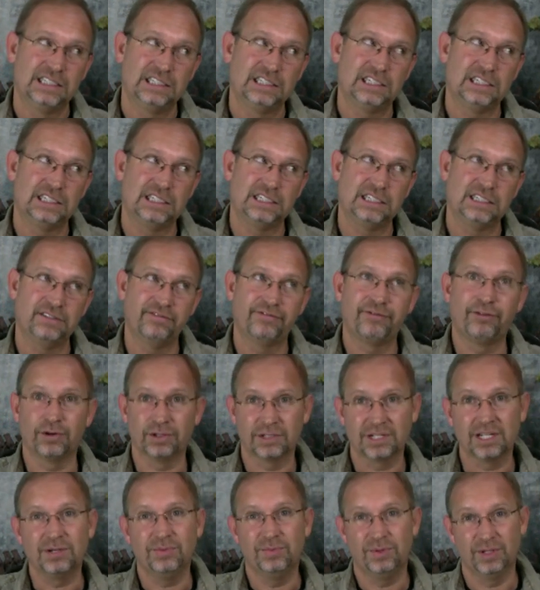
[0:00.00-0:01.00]

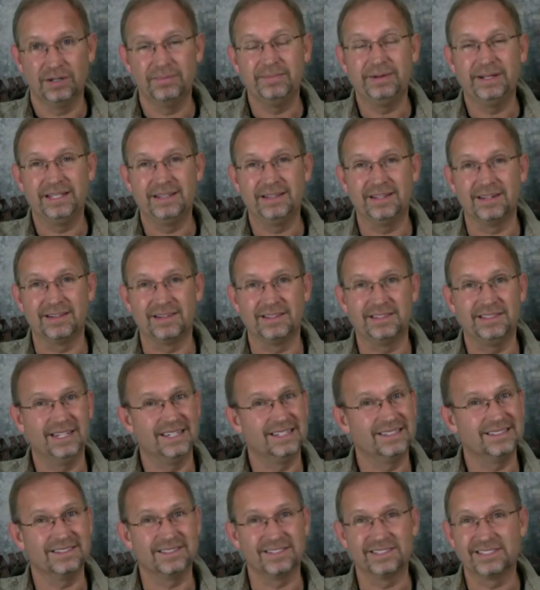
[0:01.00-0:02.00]
unfortunately, would have been their
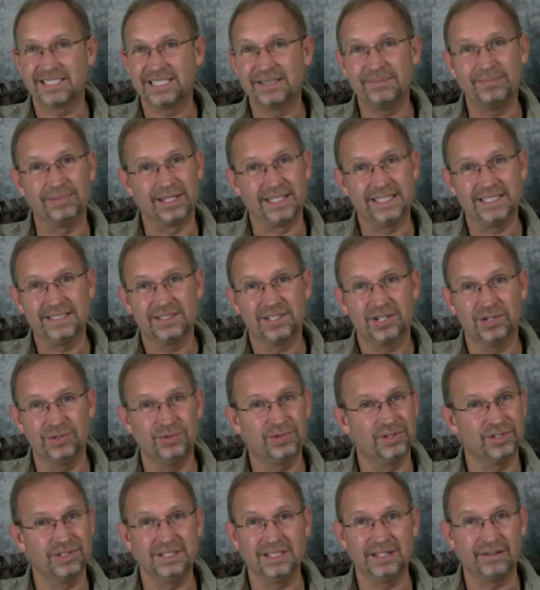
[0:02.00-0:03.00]
younger siblings
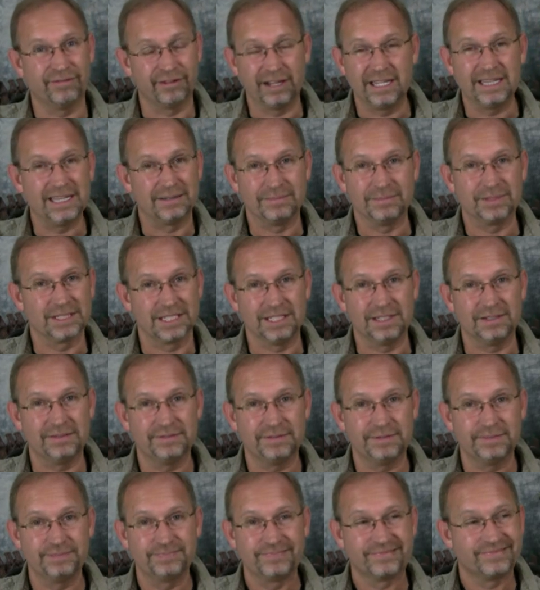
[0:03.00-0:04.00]
who couldn't defend
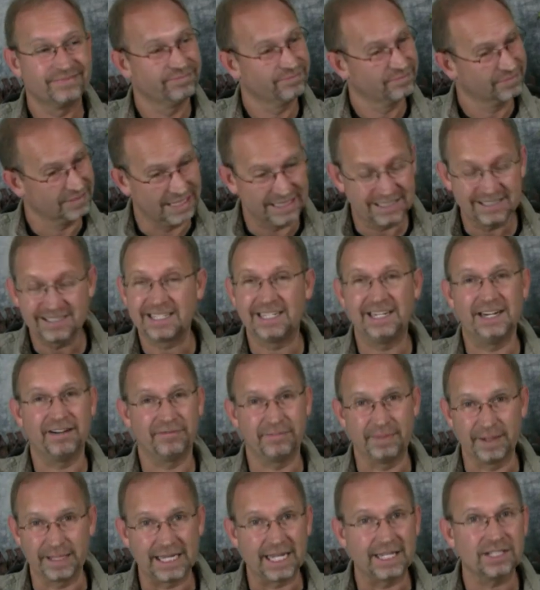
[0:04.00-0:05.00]
themselves. It's
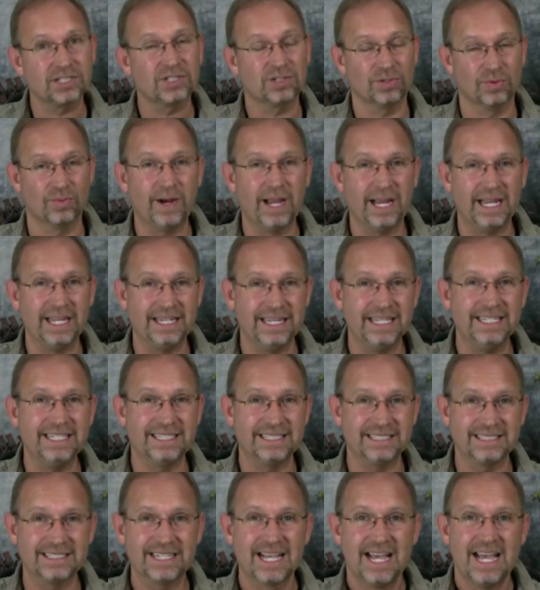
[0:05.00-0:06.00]
tough, but that's the way it
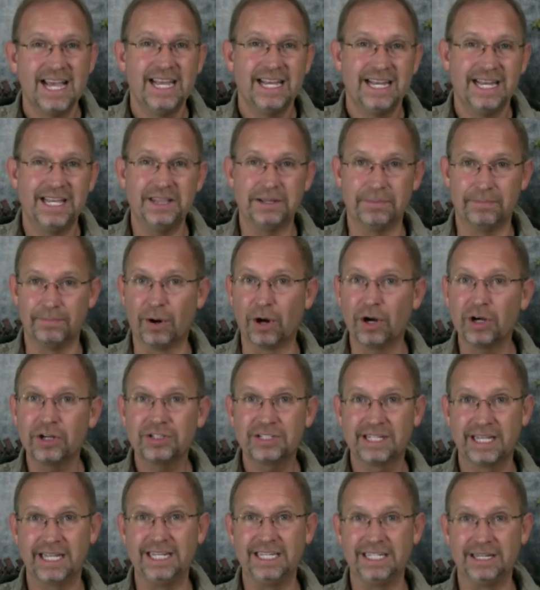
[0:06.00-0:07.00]
is. In the
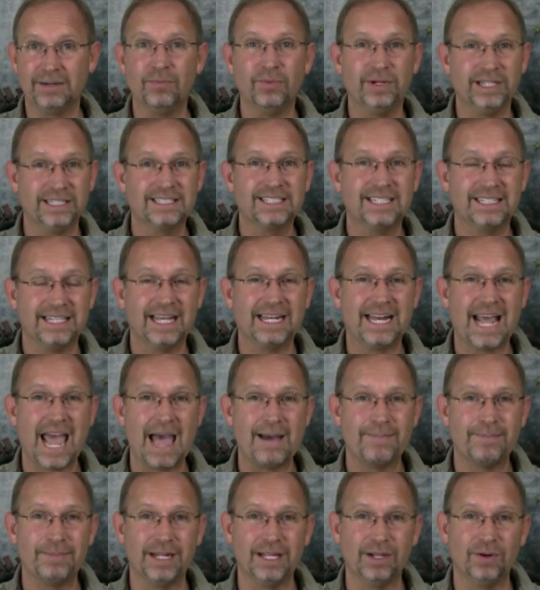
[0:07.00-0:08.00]
bird kingdom, we see that
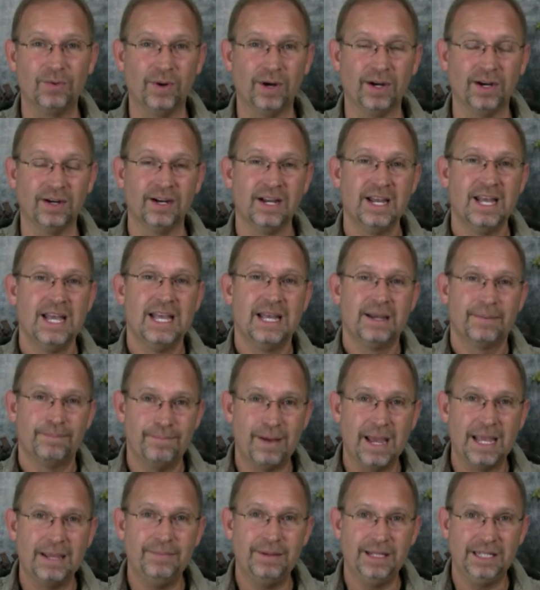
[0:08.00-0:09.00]
happening where
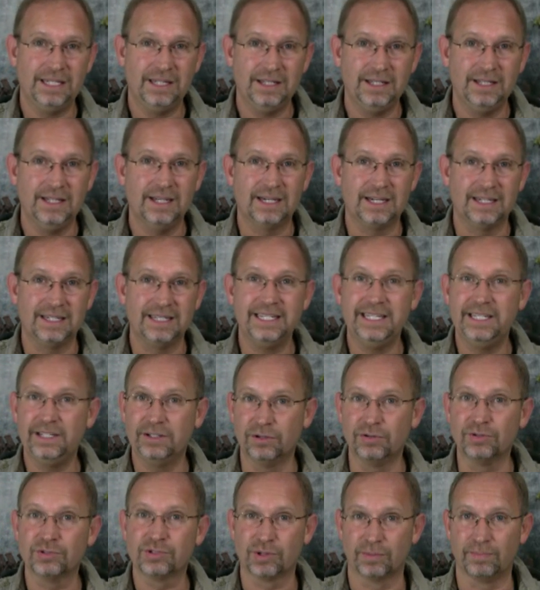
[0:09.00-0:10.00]
baby
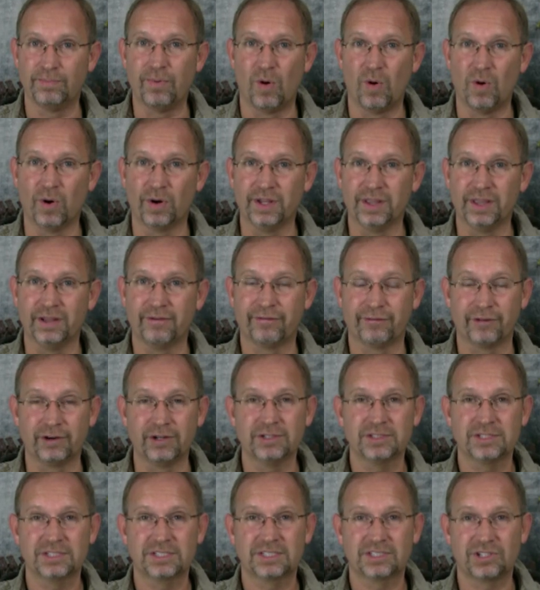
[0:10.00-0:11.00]
eagles are born and the
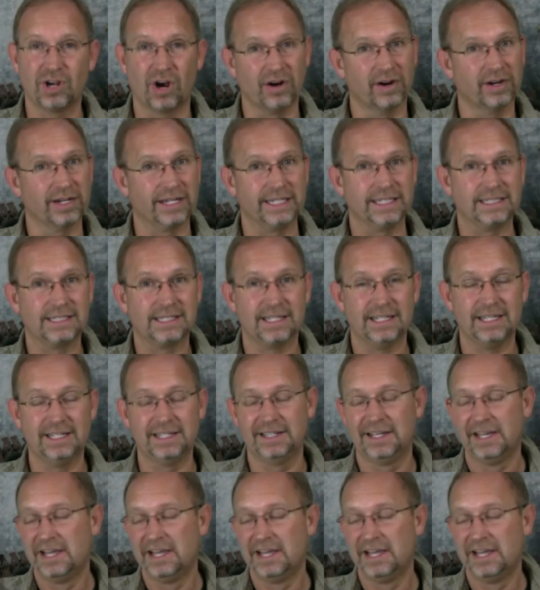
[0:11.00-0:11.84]
first target